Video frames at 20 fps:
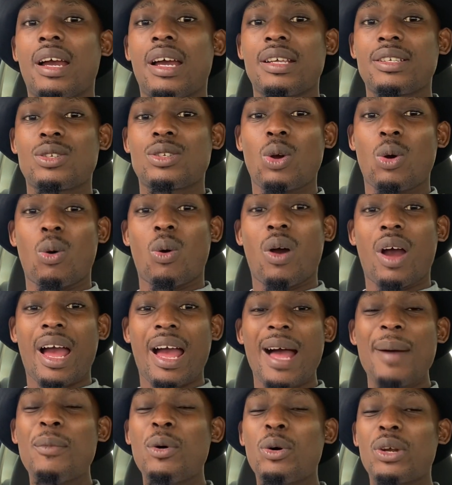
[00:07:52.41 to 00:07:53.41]
so
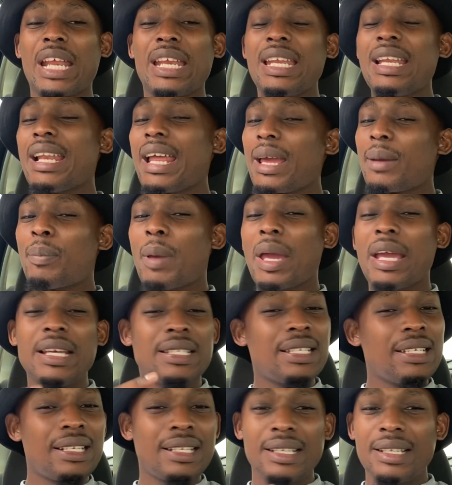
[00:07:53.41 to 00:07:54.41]
i'm already like
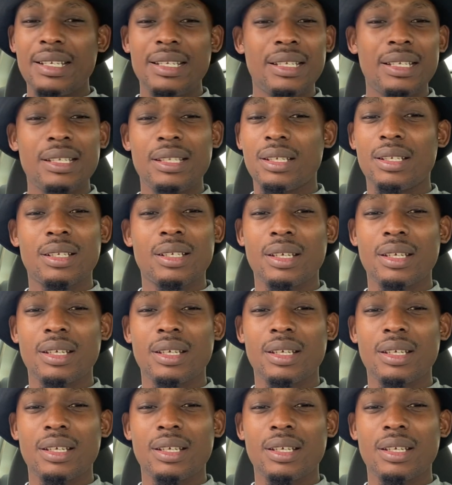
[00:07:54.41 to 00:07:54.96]
basically